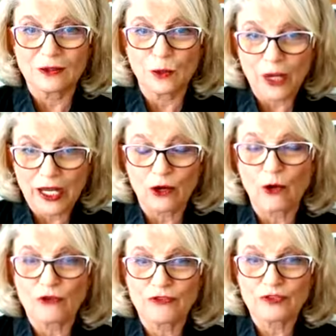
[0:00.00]
way
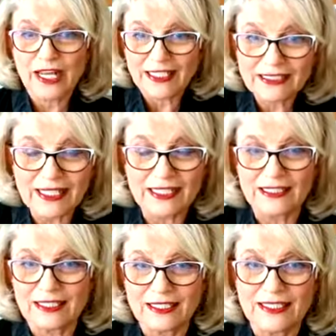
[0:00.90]
of
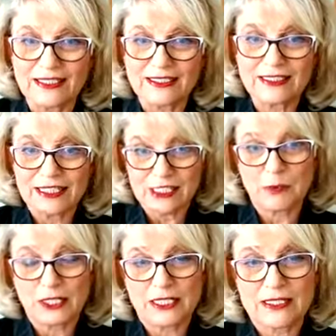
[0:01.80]
handling the
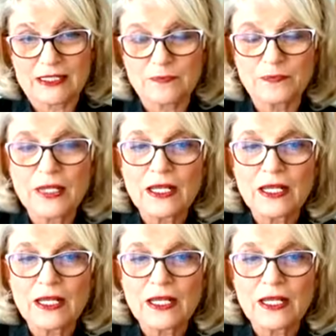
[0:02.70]
experience.